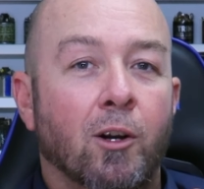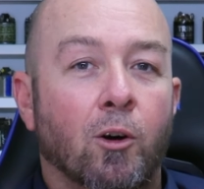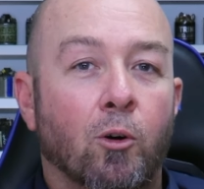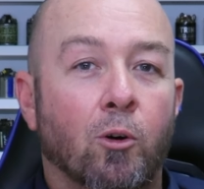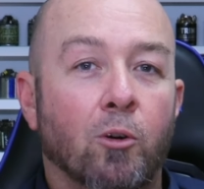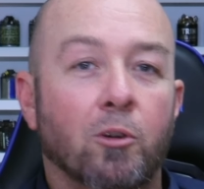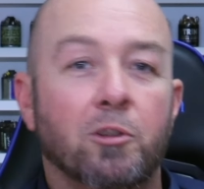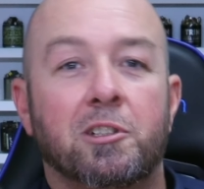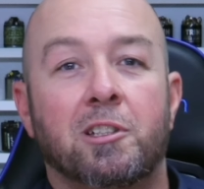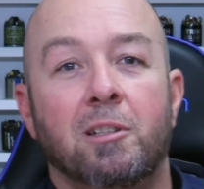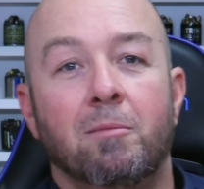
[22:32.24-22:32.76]

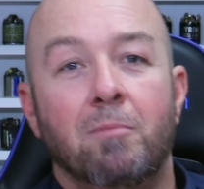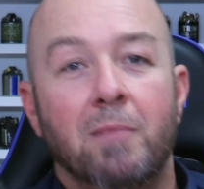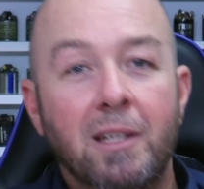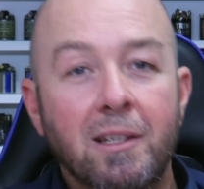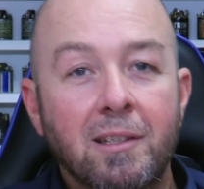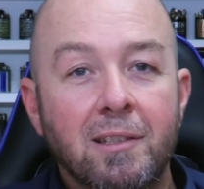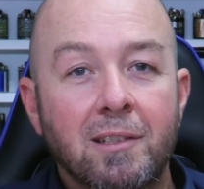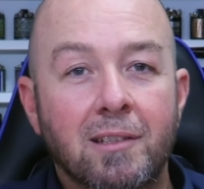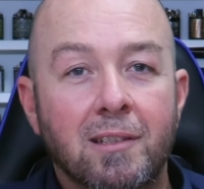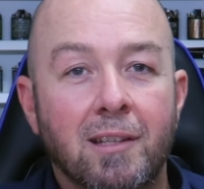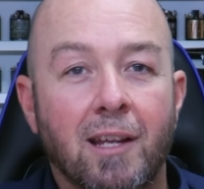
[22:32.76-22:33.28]

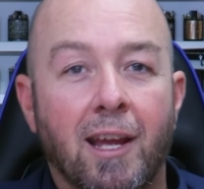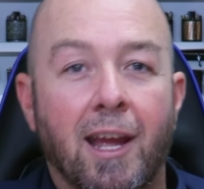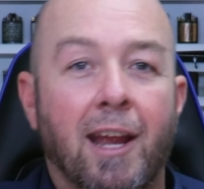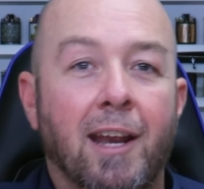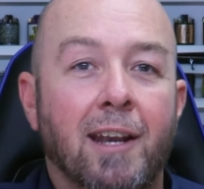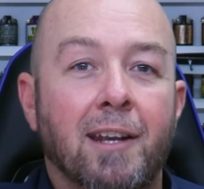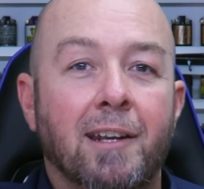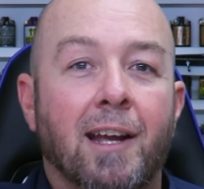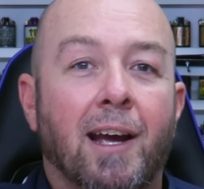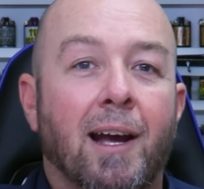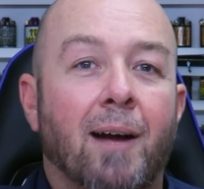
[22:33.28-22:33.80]
awesomeness,
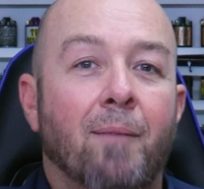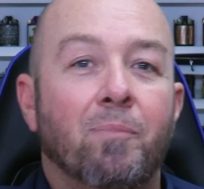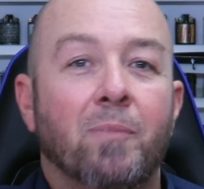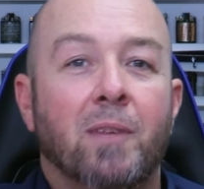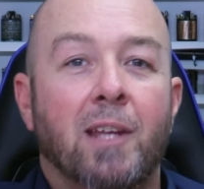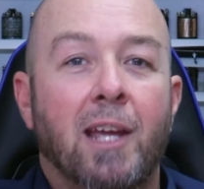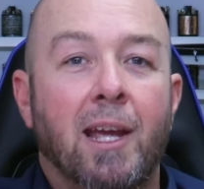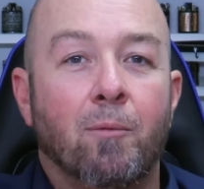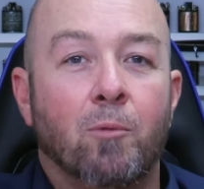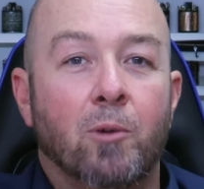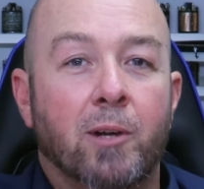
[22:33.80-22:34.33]
and
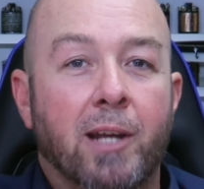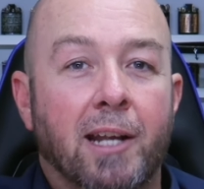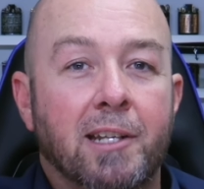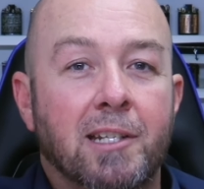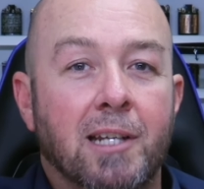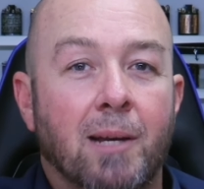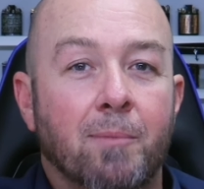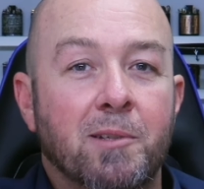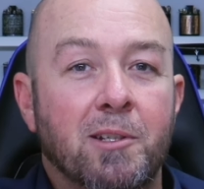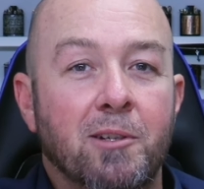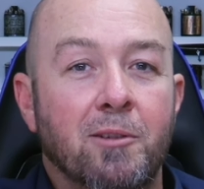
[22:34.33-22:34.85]
yeah, we'll
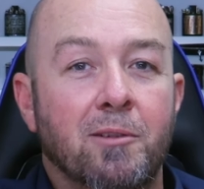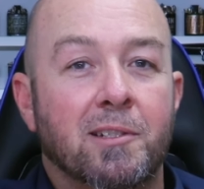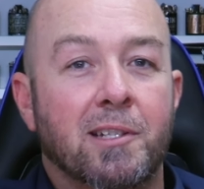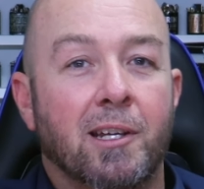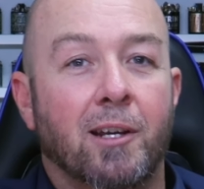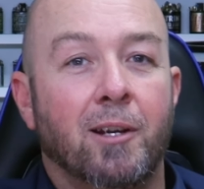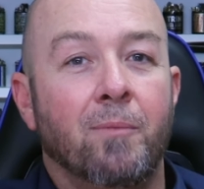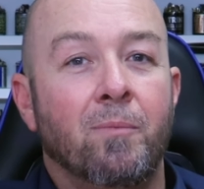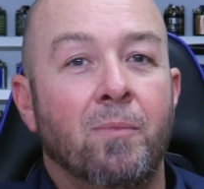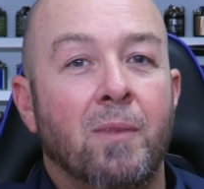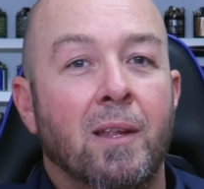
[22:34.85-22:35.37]
catch up soon.
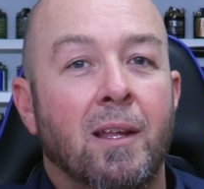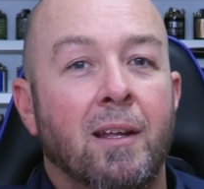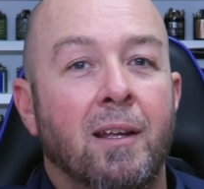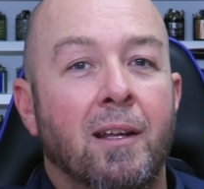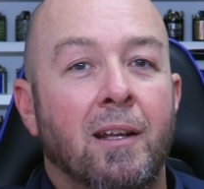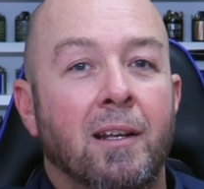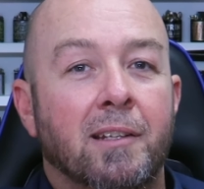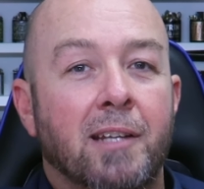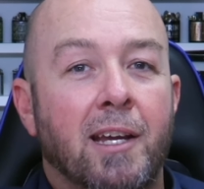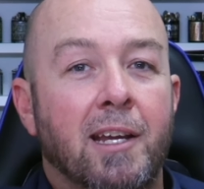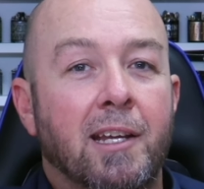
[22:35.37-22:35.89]
So
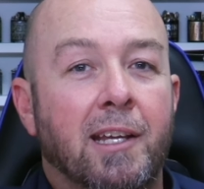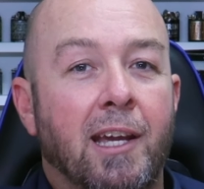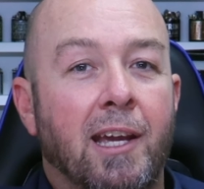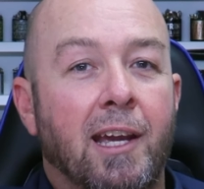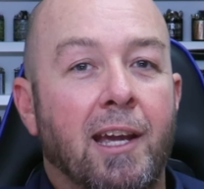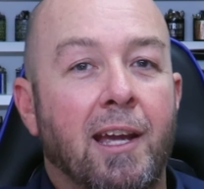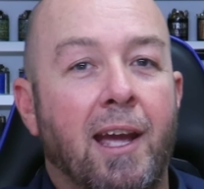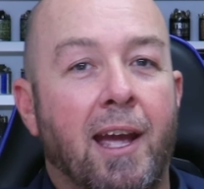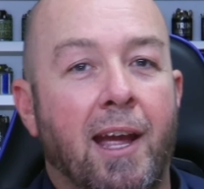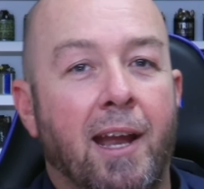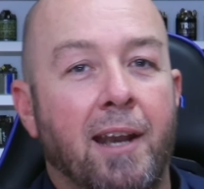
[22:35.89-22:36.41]
take
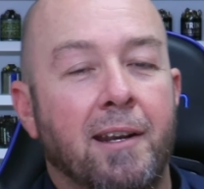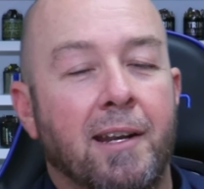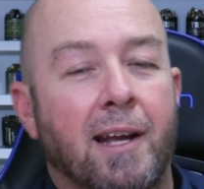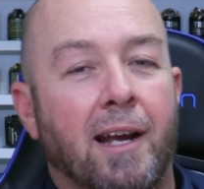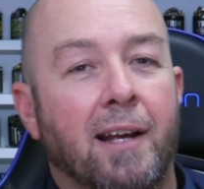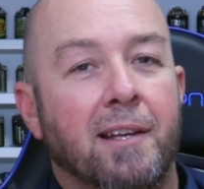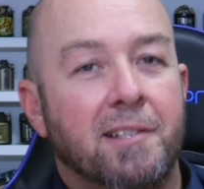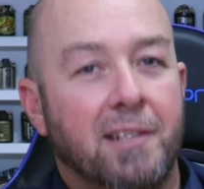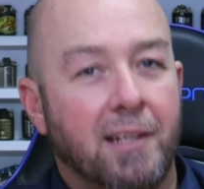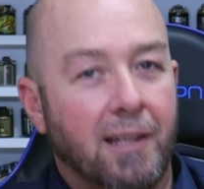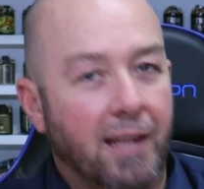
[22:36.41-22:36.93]
care, and
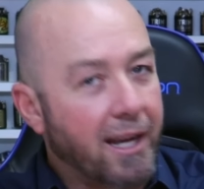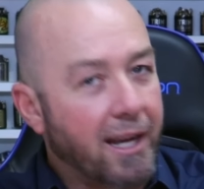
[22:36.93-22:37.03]
see you